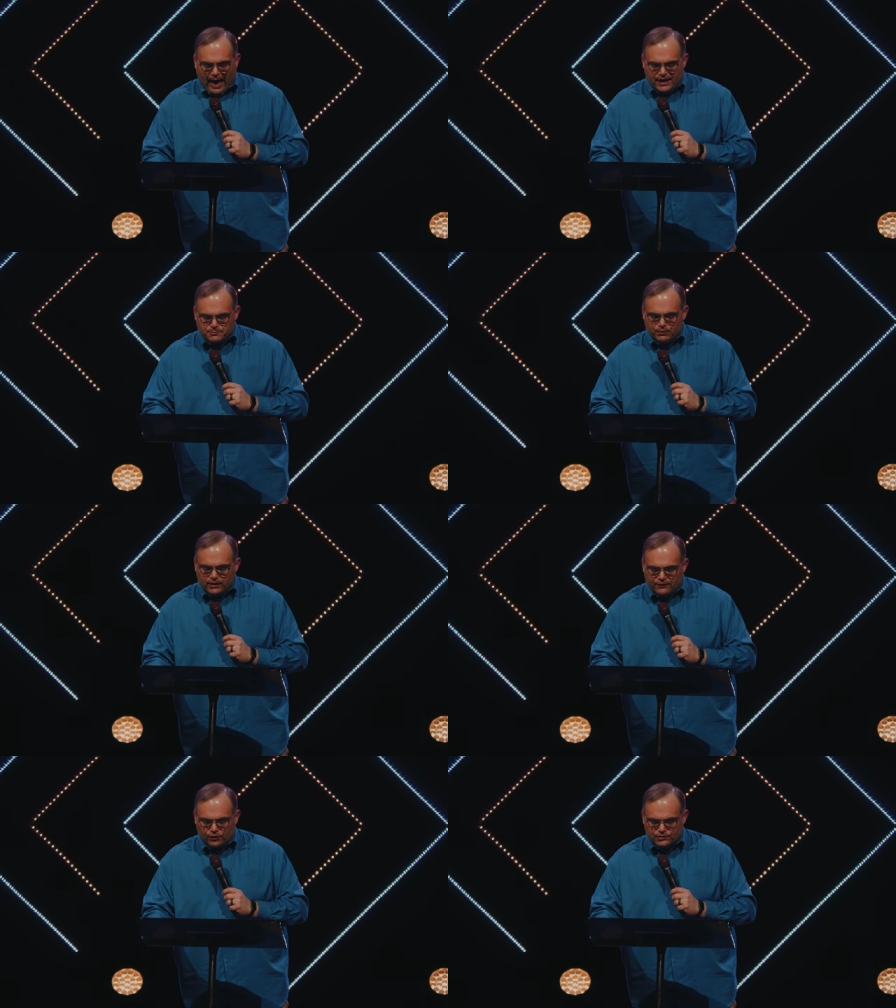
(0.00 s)
As
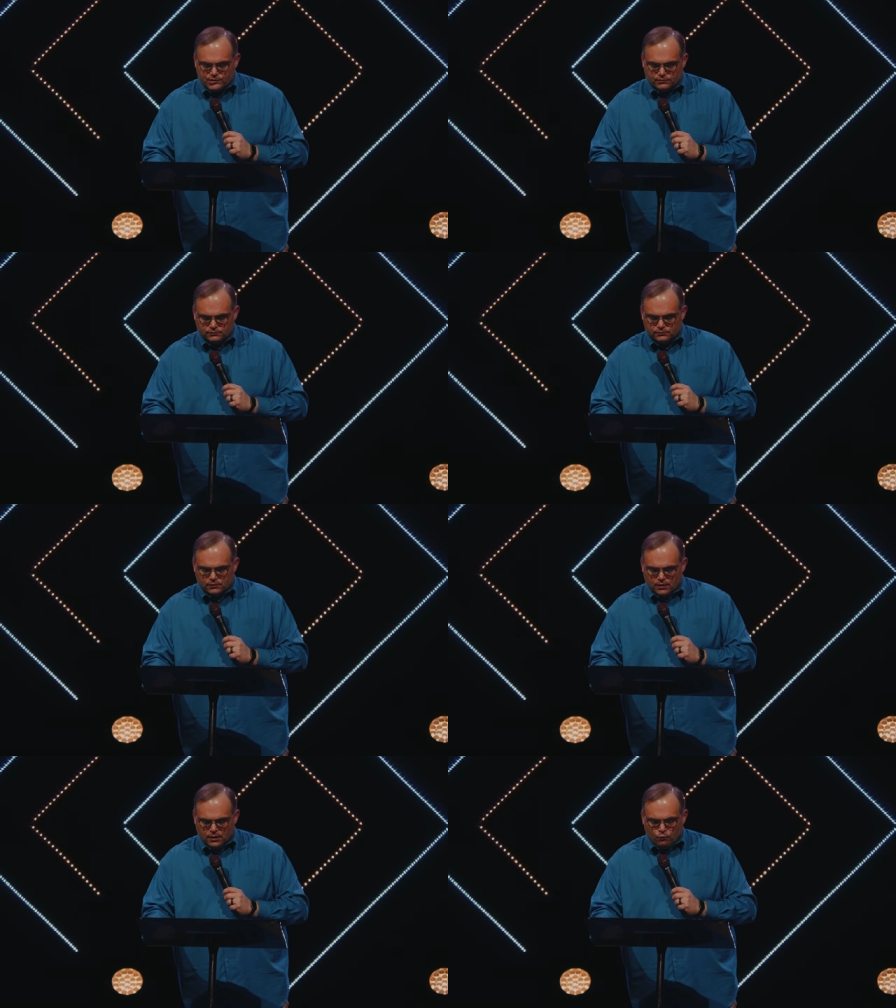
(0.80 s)
believers,
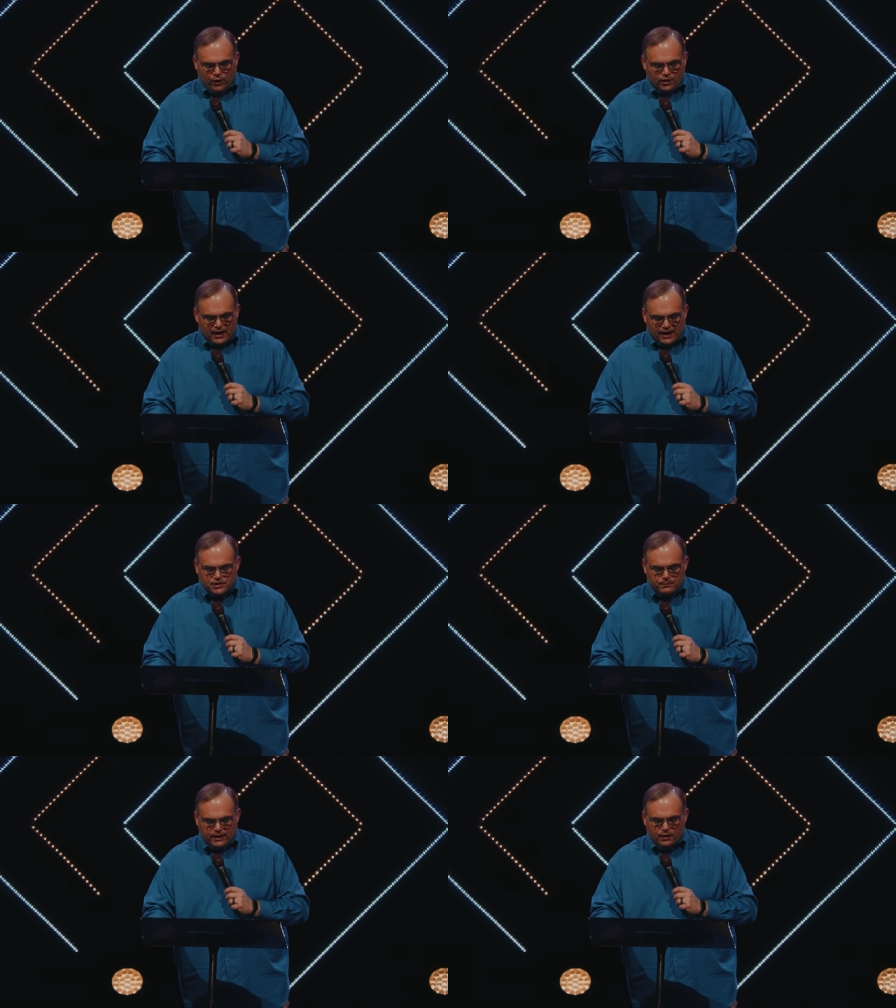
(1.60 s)
we are not
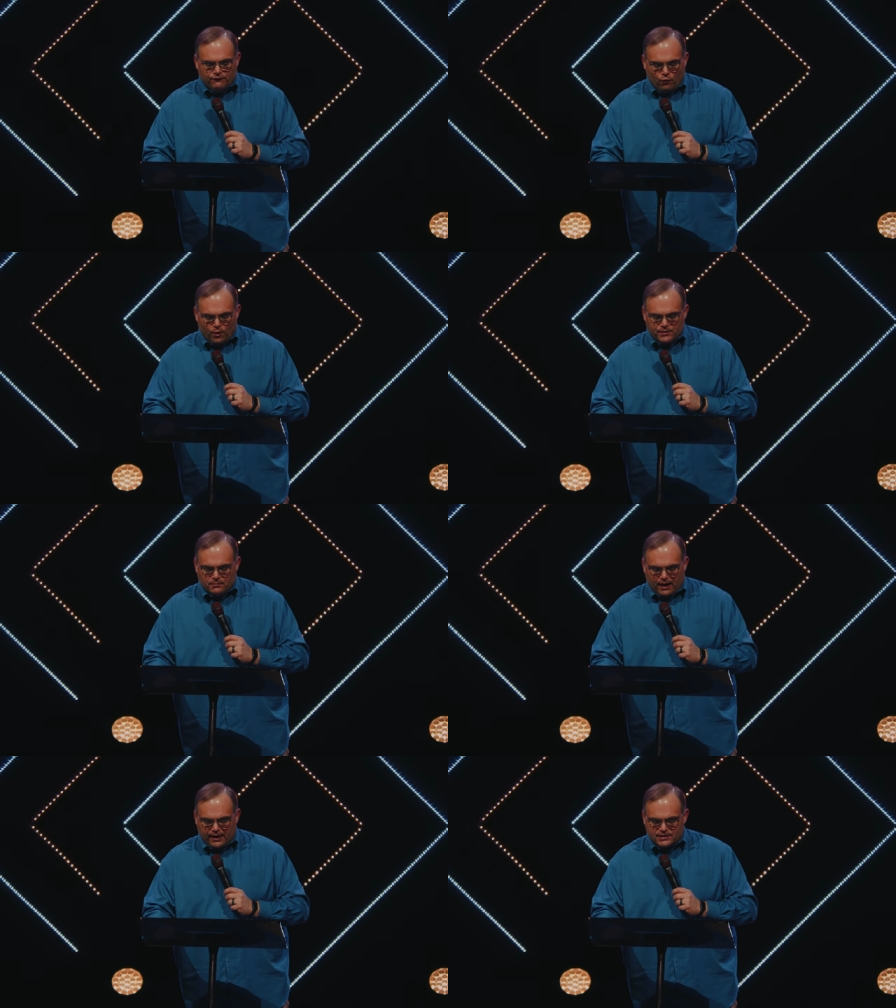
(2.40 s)
to be conformed to the
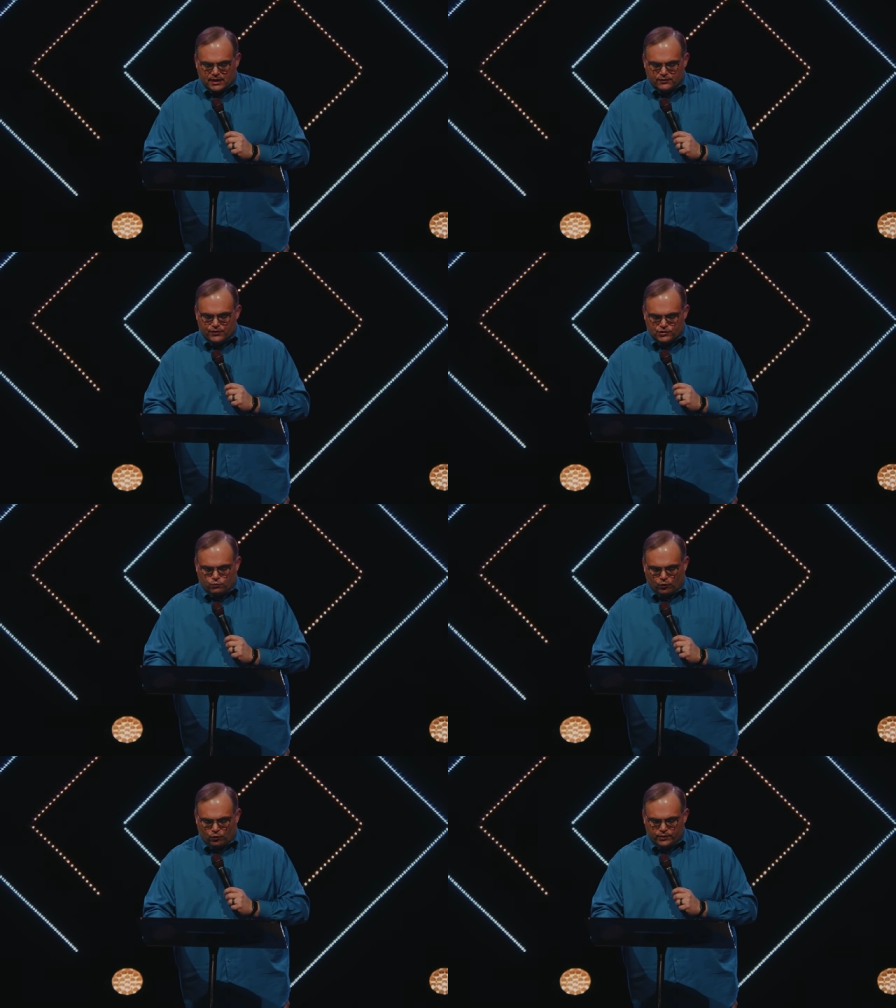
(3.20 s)
mindset of this
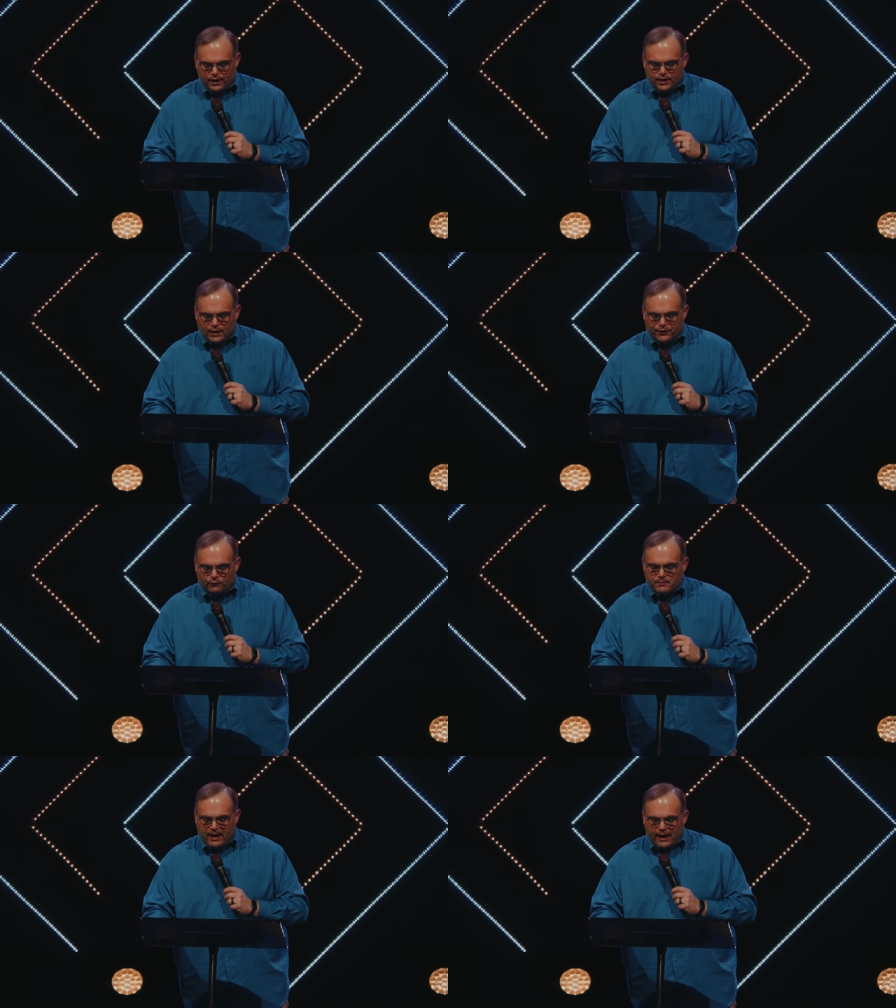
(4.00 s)
world, yet there
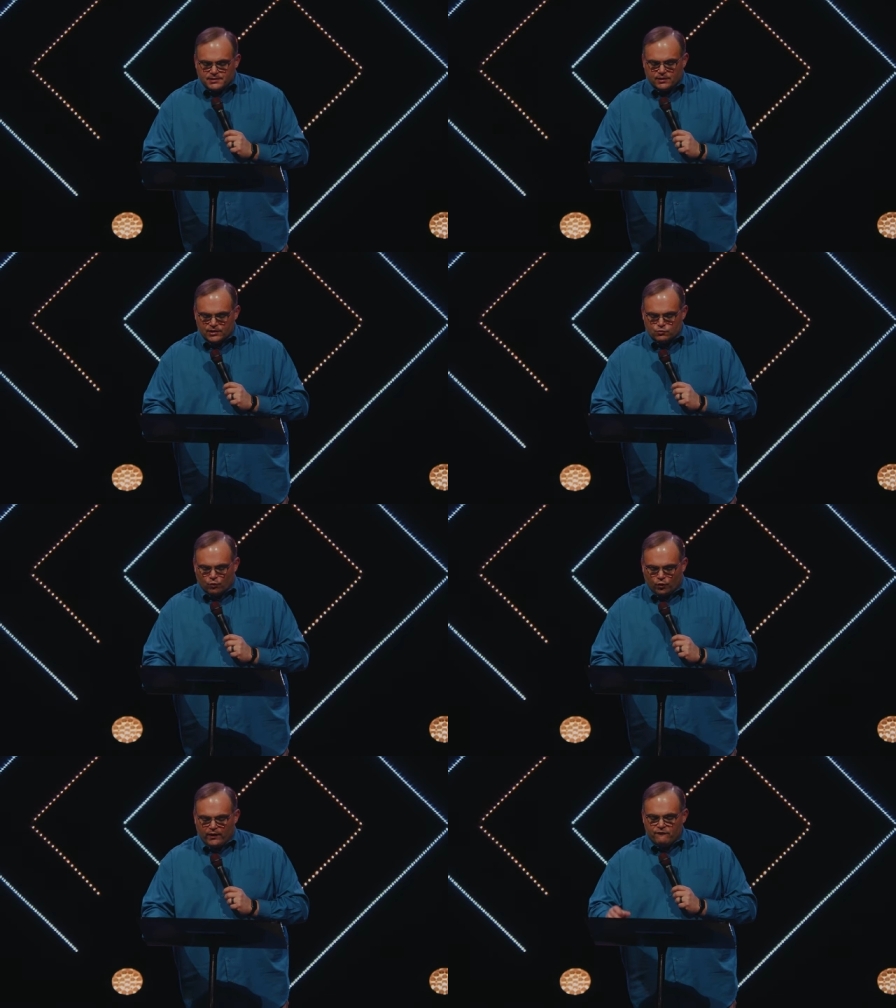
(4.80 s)
remains in this
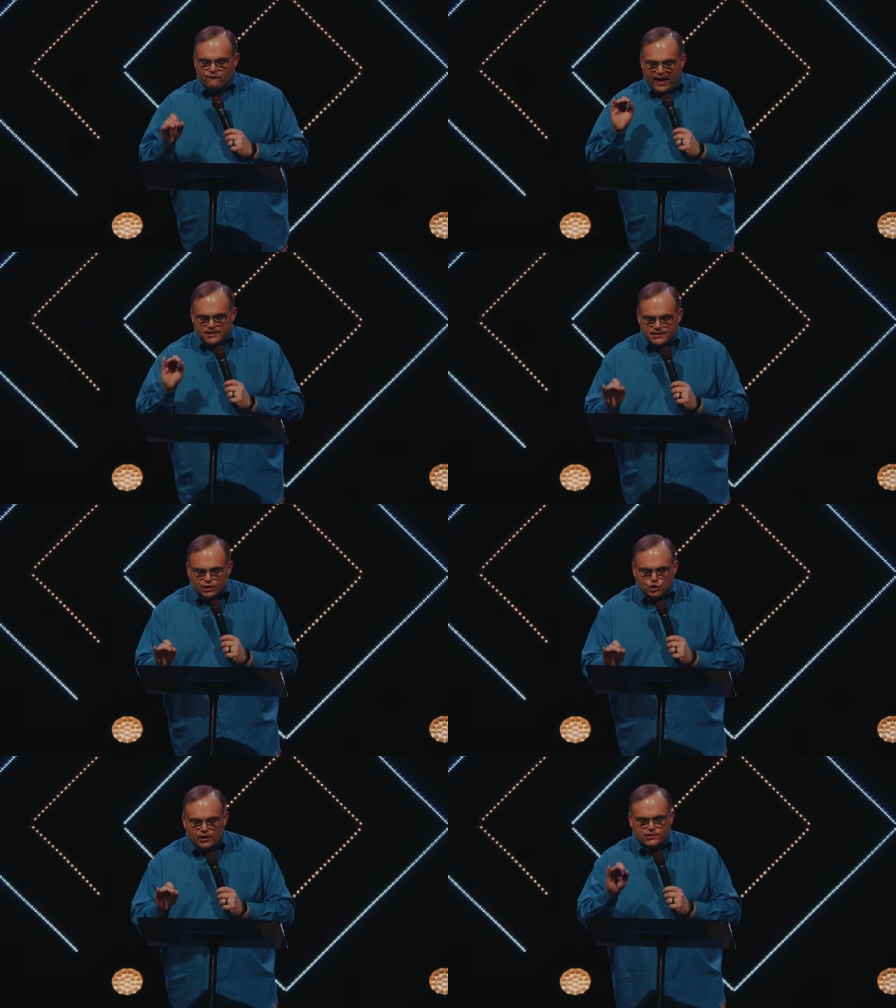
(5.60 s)
world
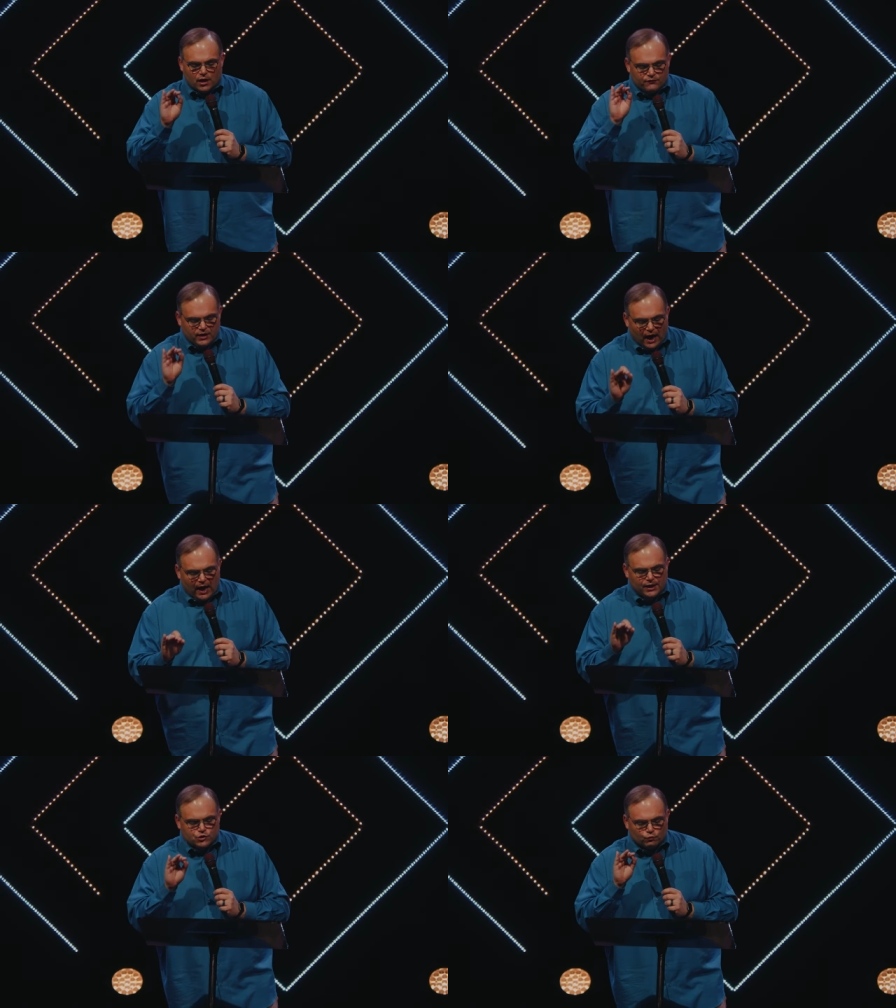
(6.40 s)
vestiges of
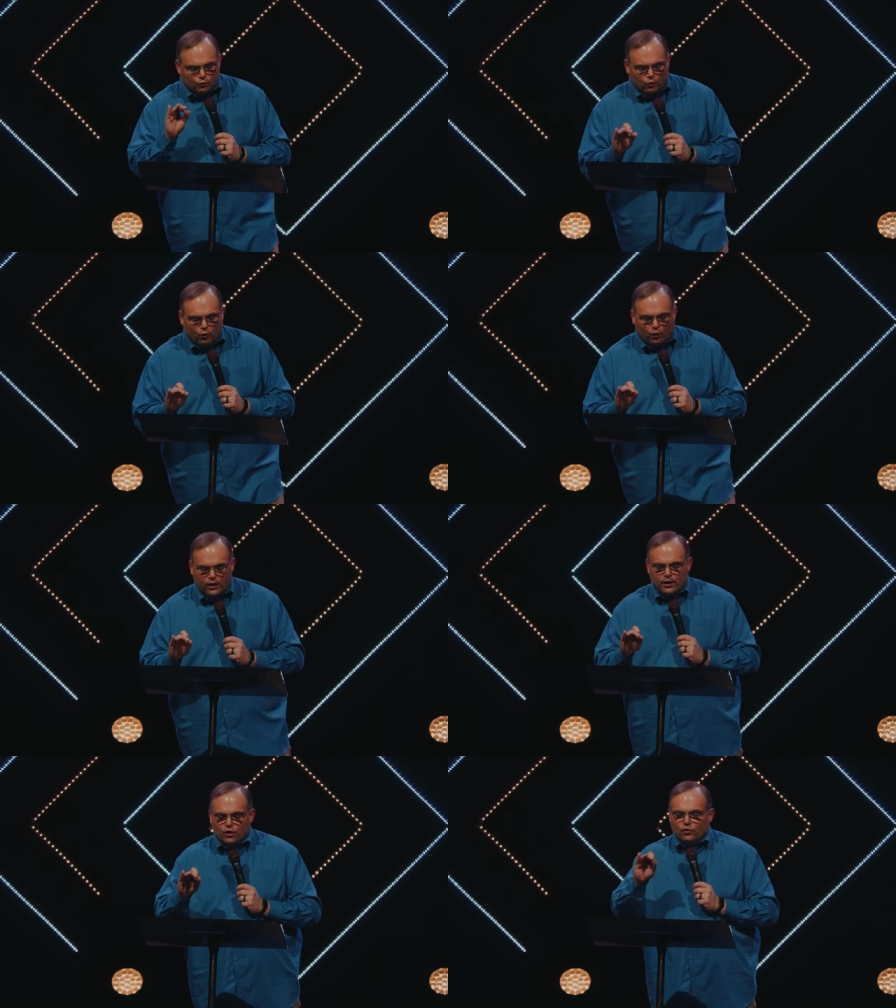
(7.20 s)
God's rule
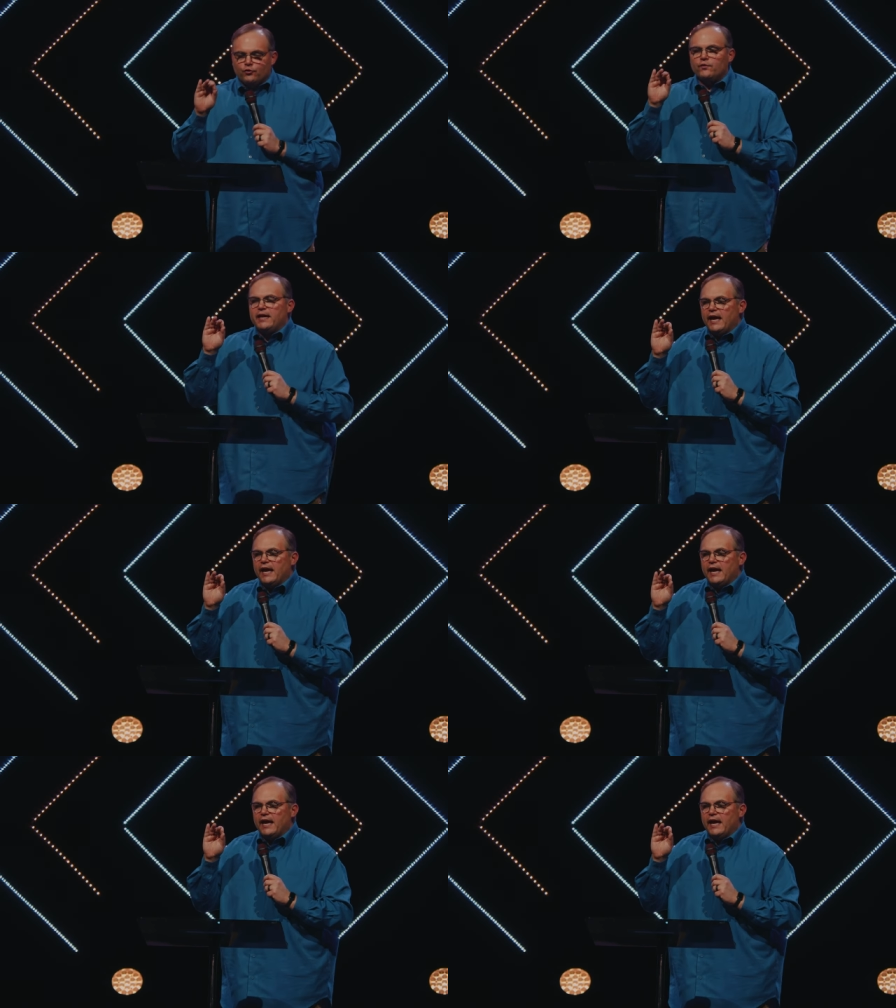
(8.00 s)
through the